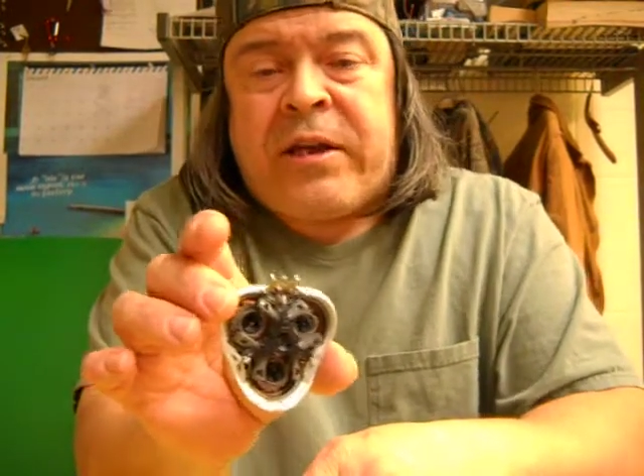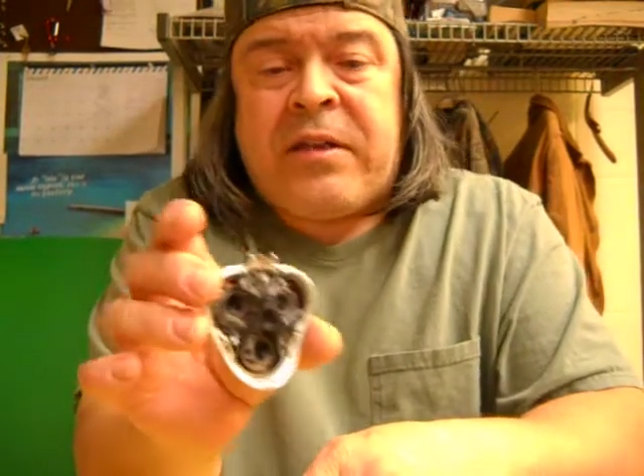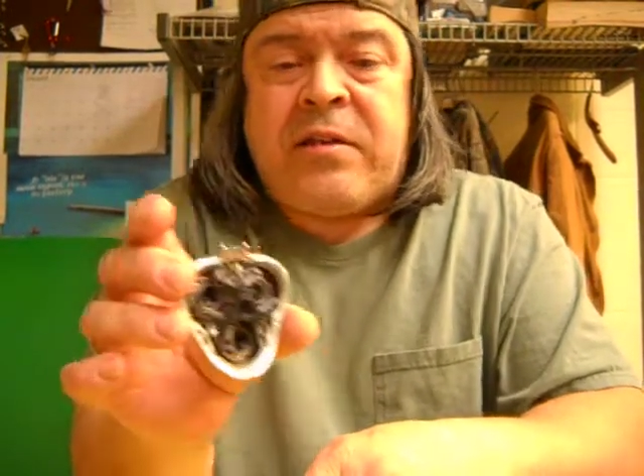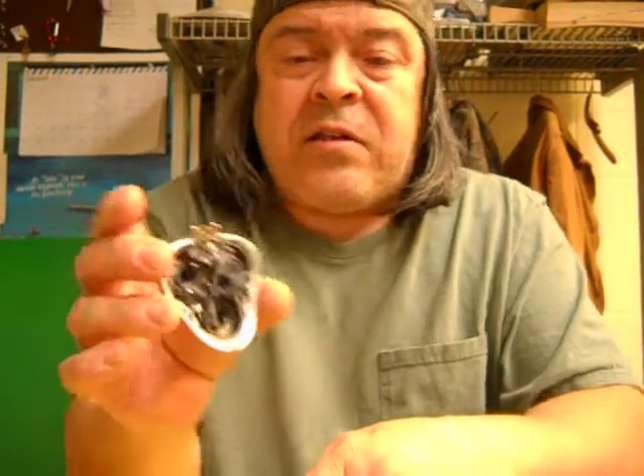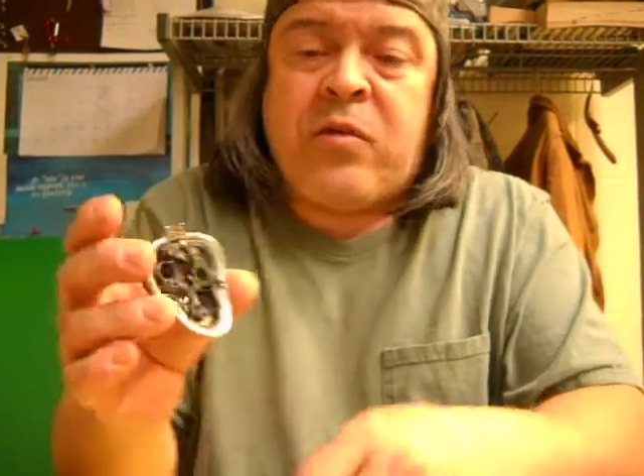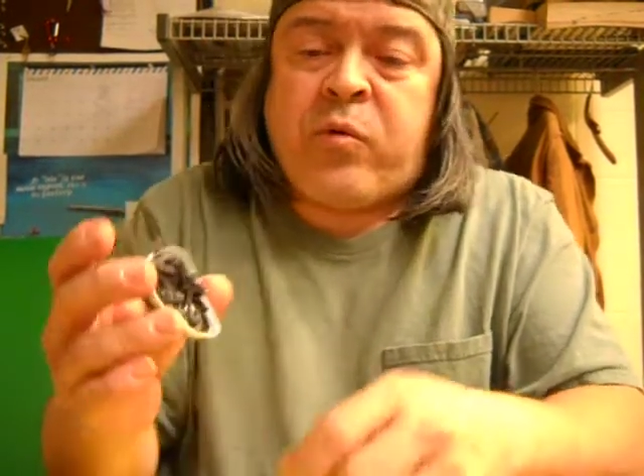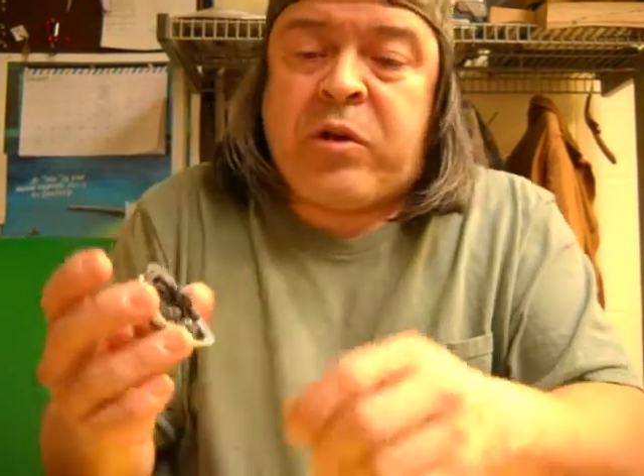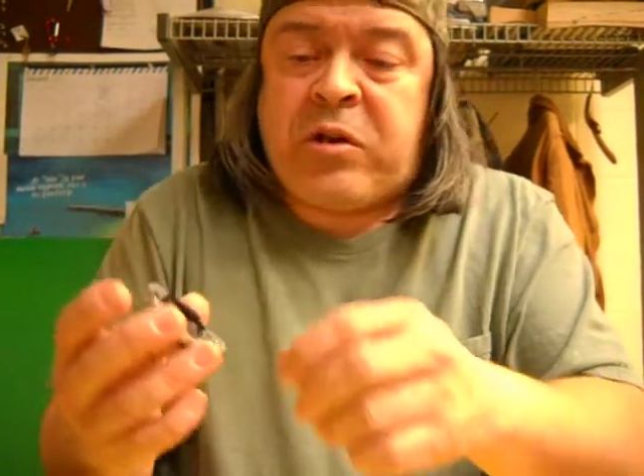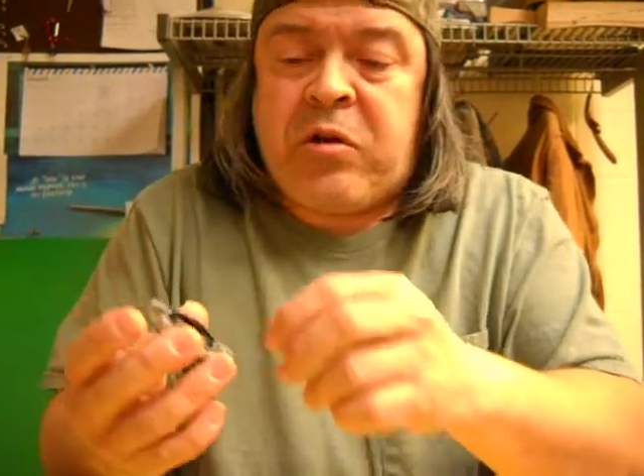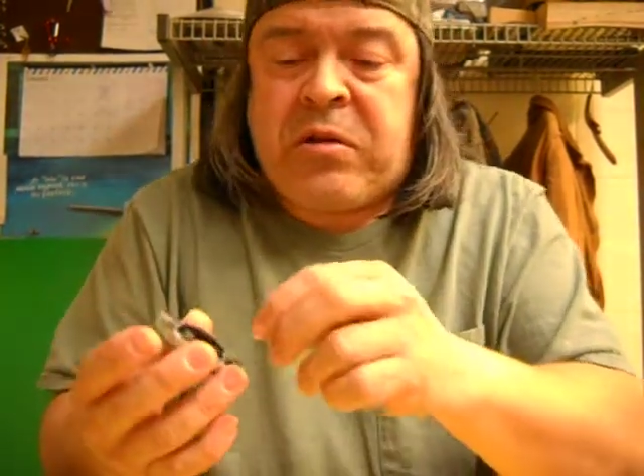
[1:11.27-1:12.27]
it. And we're
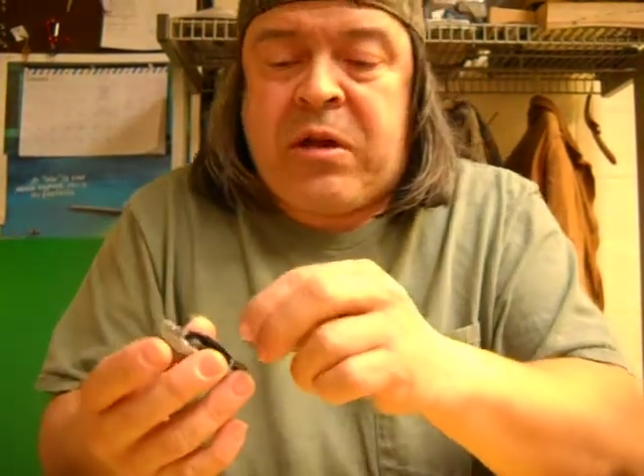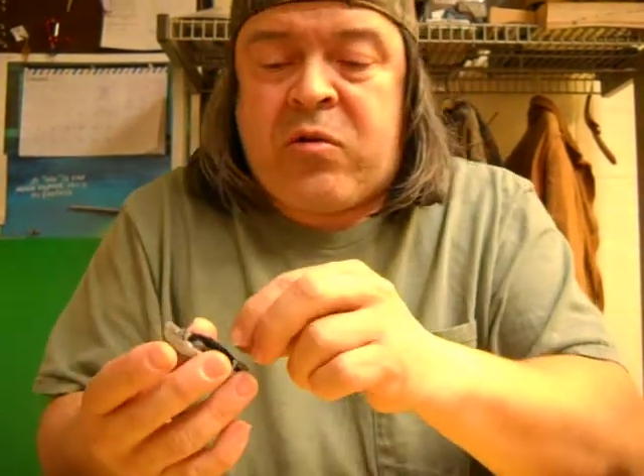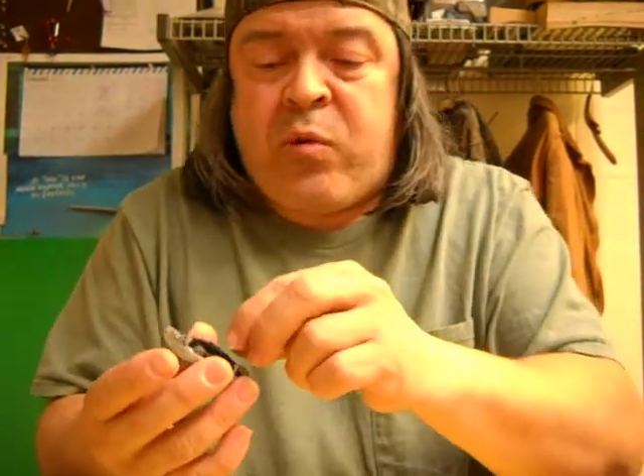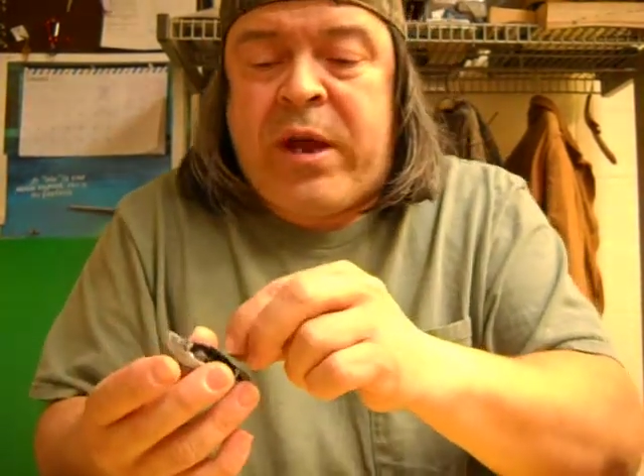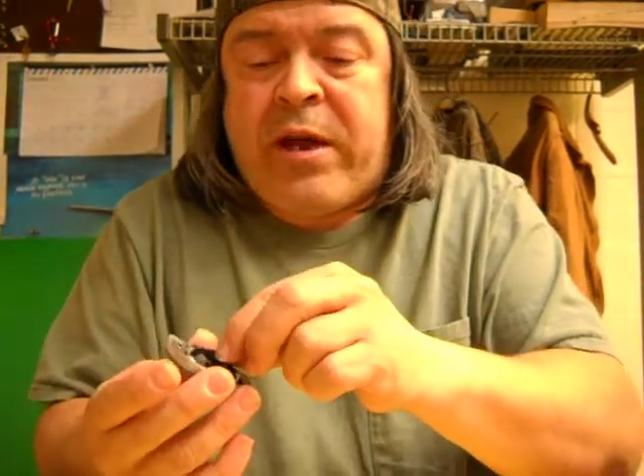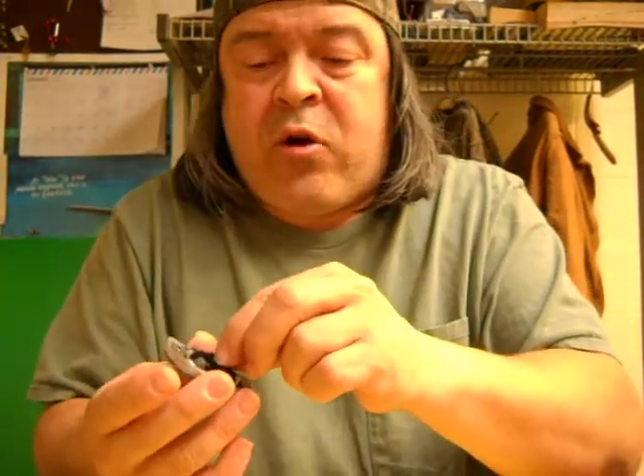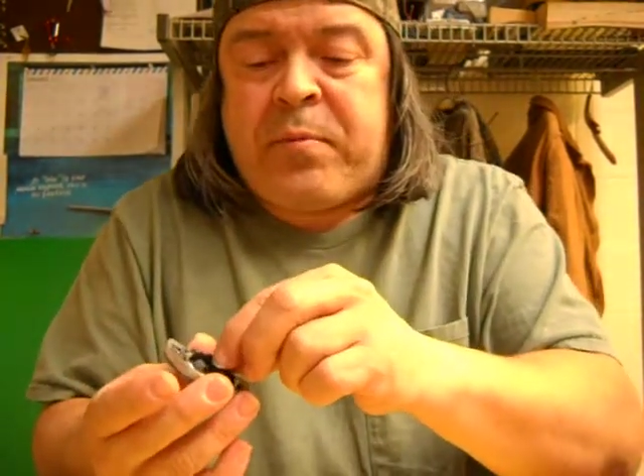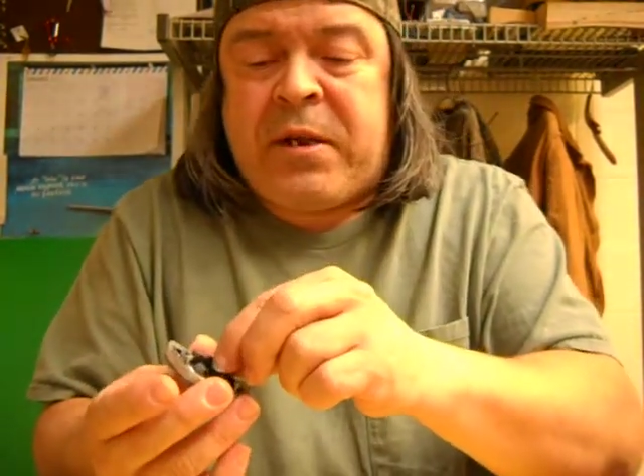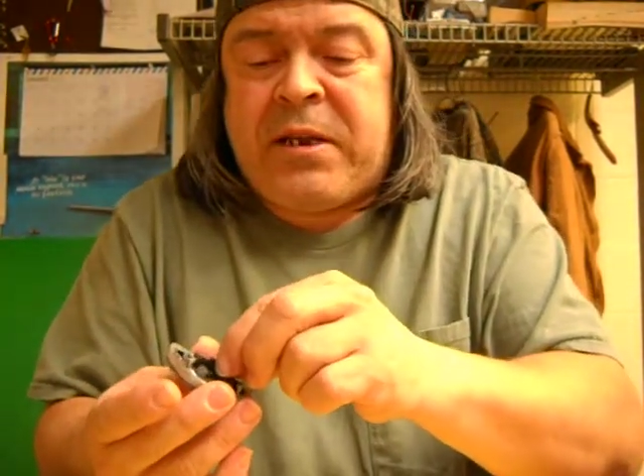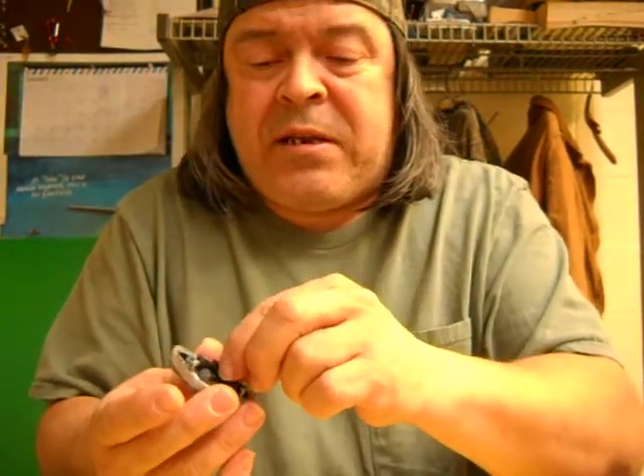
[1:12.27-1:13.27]
going to go the other way,
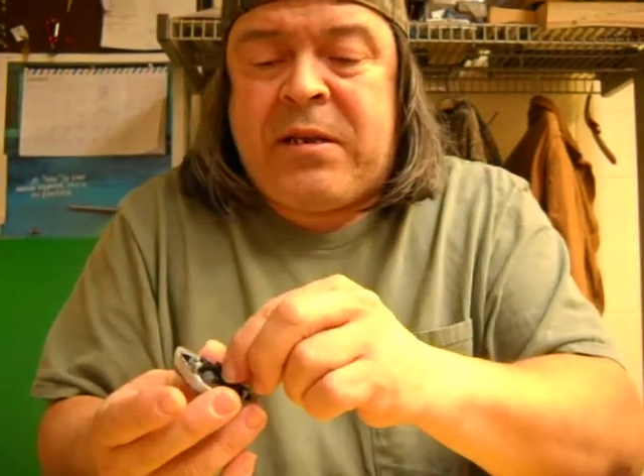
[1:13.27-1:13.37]
open it.